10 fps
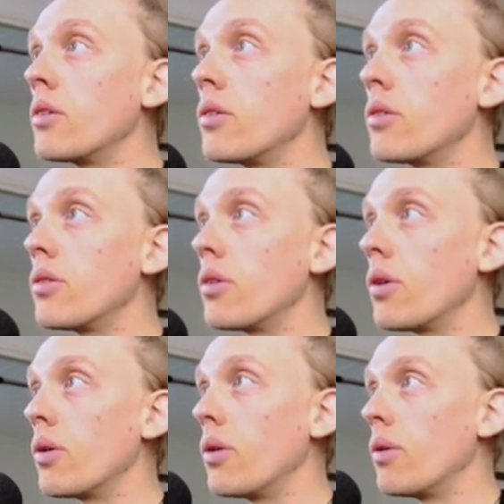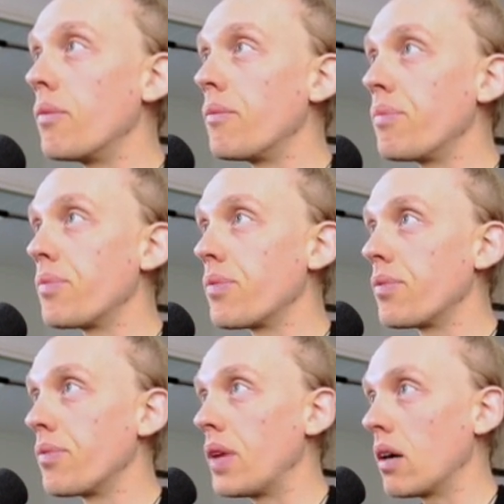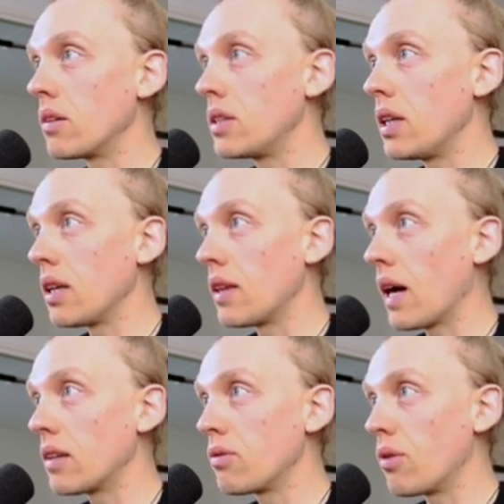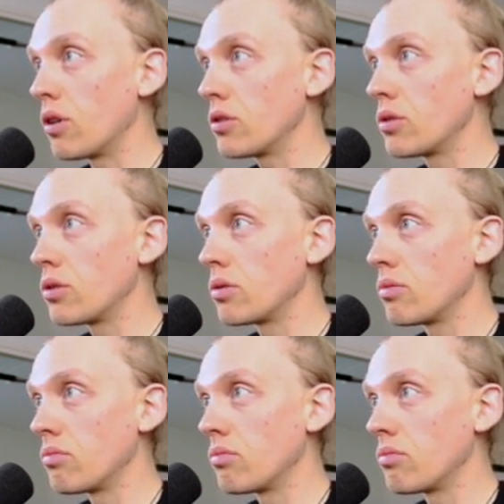So yeah, it's hitting that first,